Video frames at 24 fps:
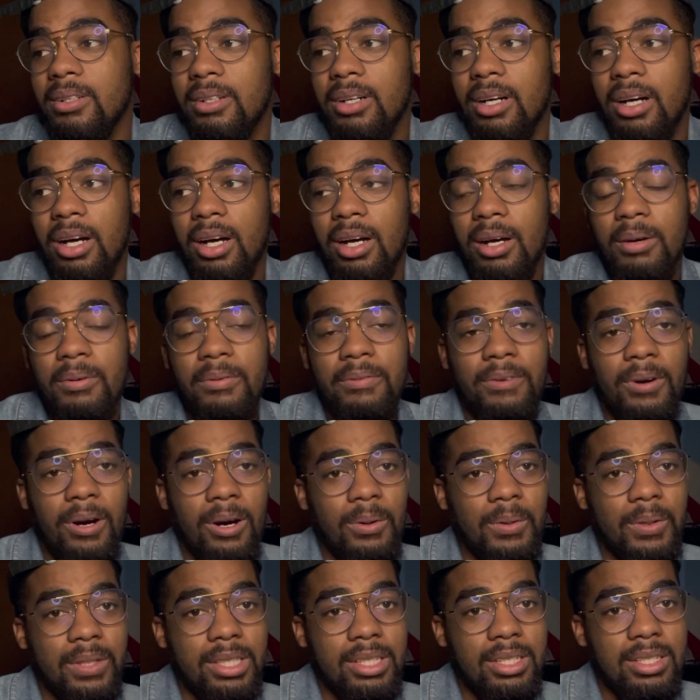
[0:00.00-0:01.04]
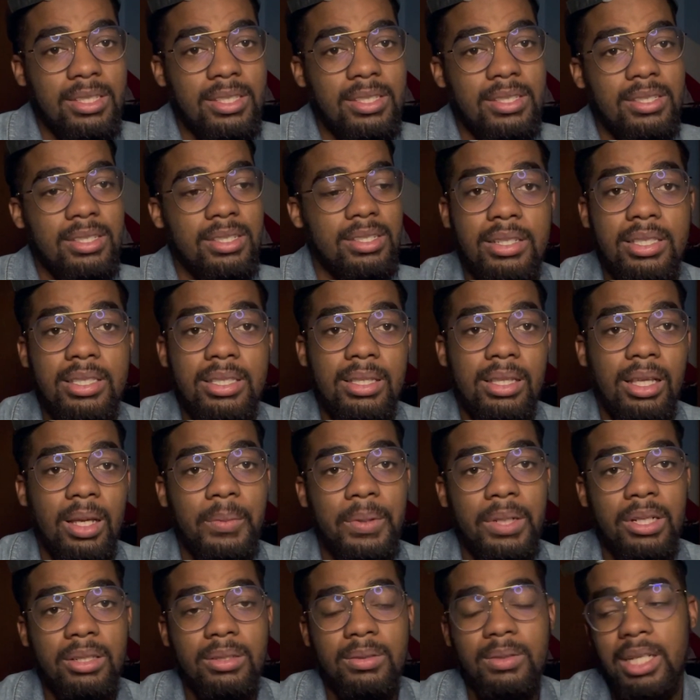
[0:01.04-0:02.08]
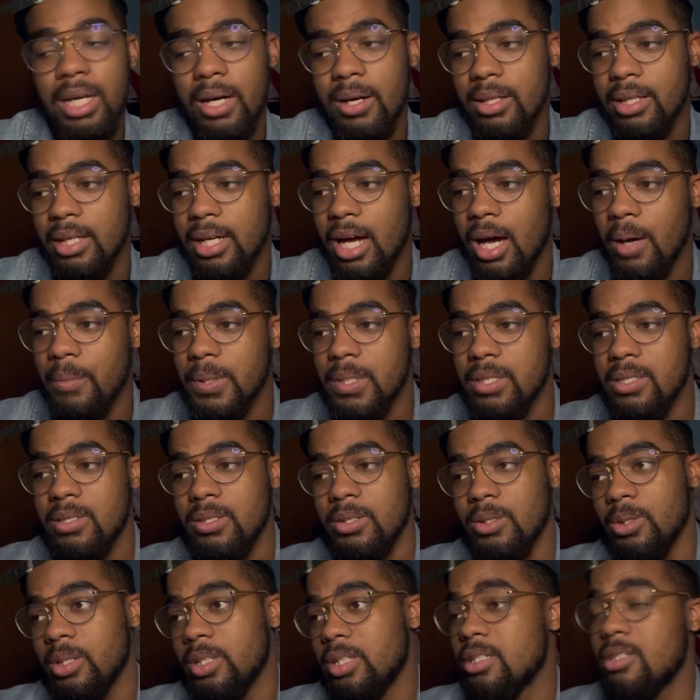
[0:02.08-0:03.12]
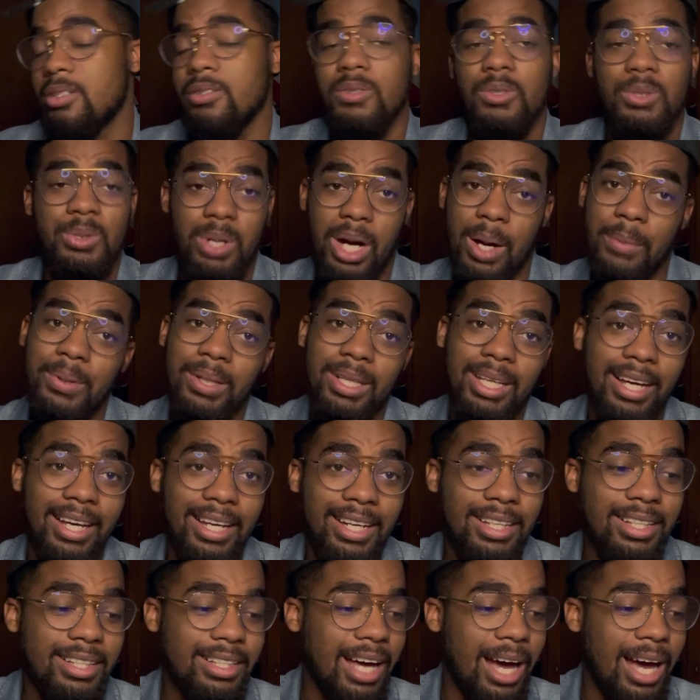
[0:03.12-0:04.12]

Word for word: uh, far with this, just let me know down in the comments or just drop a like.